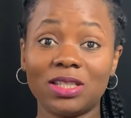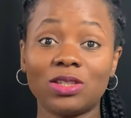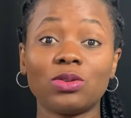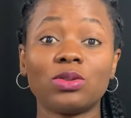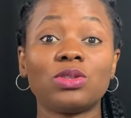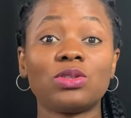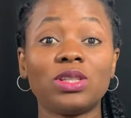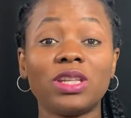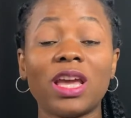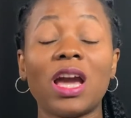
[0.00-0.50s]
So
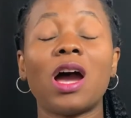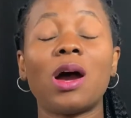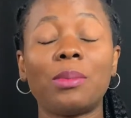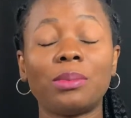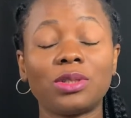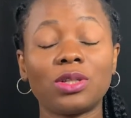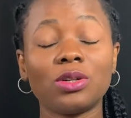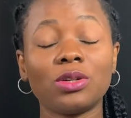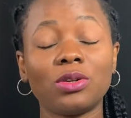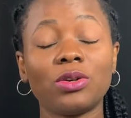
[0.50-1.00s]
today I'm
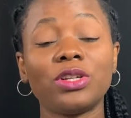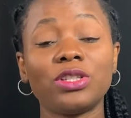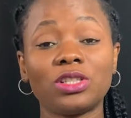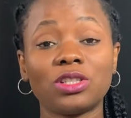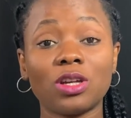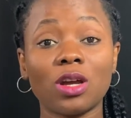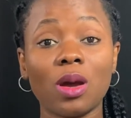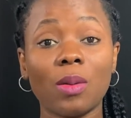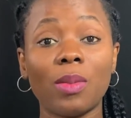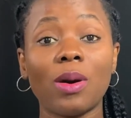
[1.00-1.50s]
going to
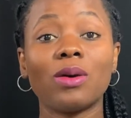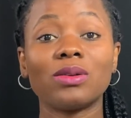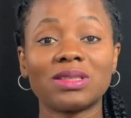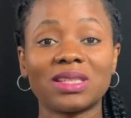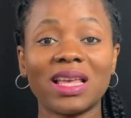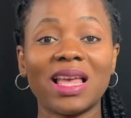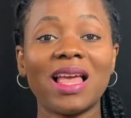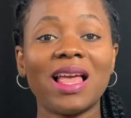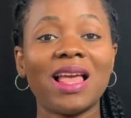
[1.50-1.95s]
talk about